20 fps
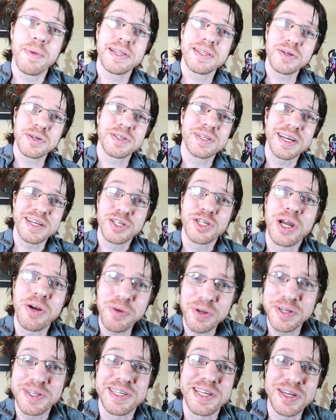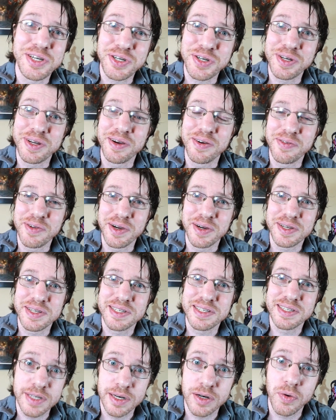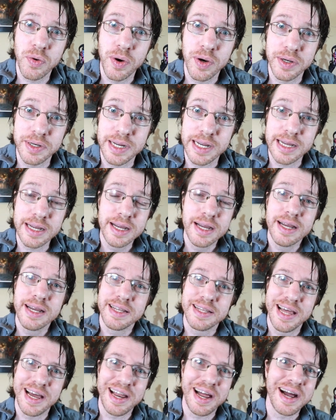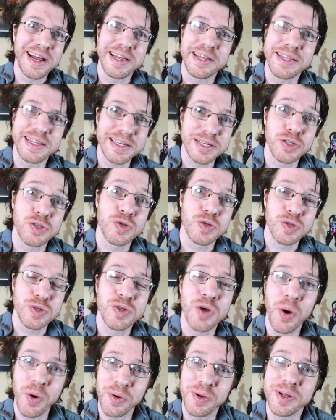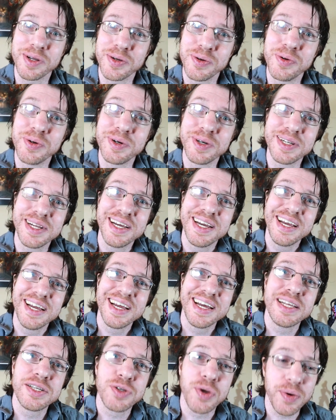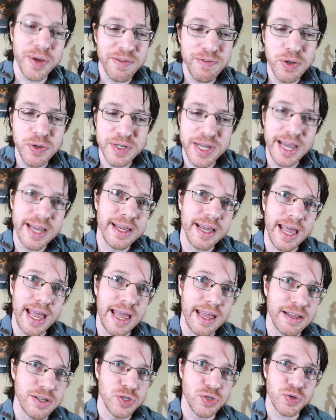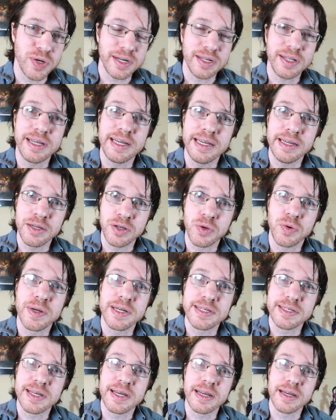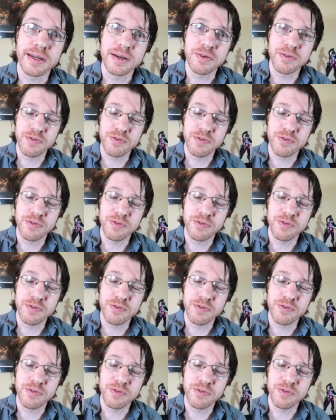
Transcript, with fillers: But there's a generalization of Young's inequality that I think is totally cool. And so if you take a strictly increasing